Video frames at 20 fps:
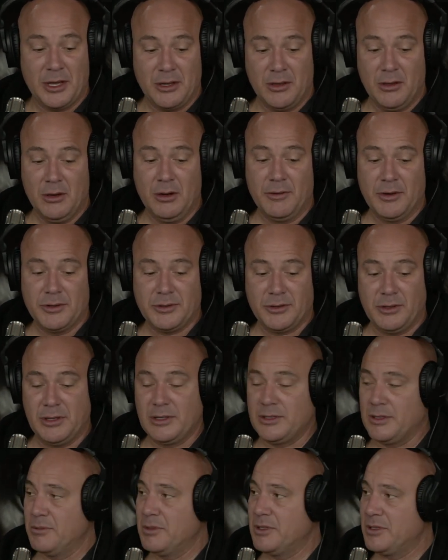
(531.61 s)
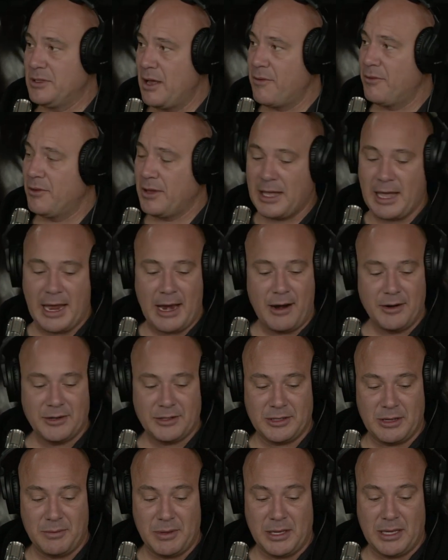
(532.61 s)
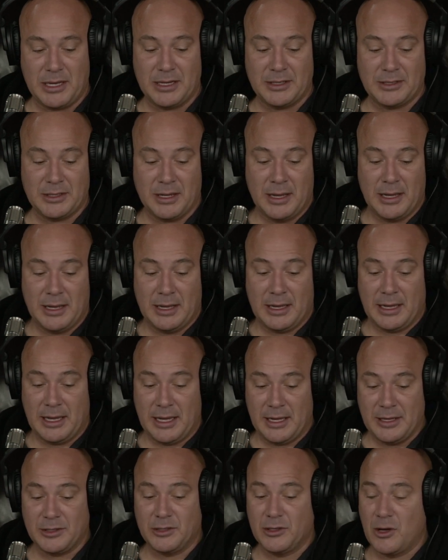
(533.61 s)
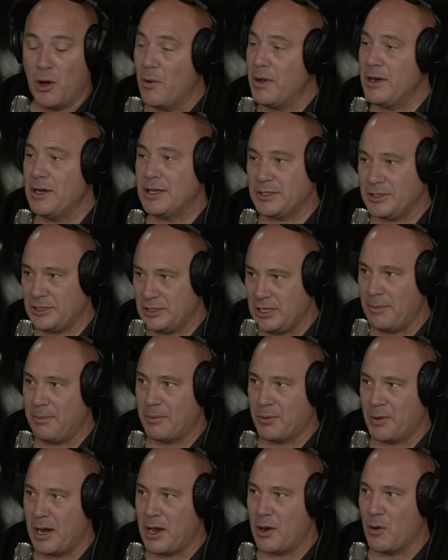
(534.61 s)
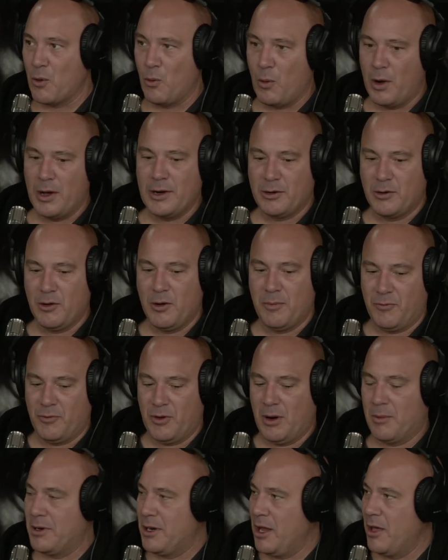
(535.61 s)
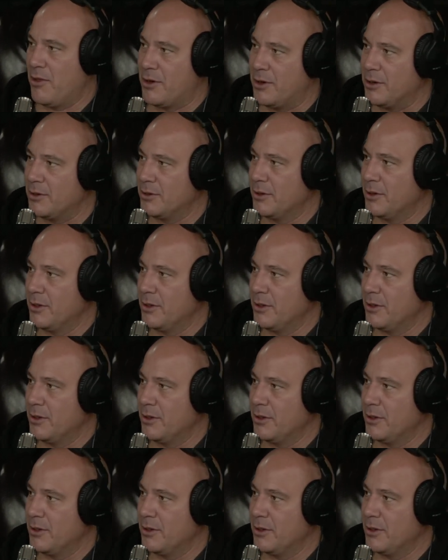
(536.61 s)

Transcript: universalism is definitely a heresy because he's going to separate one group from another.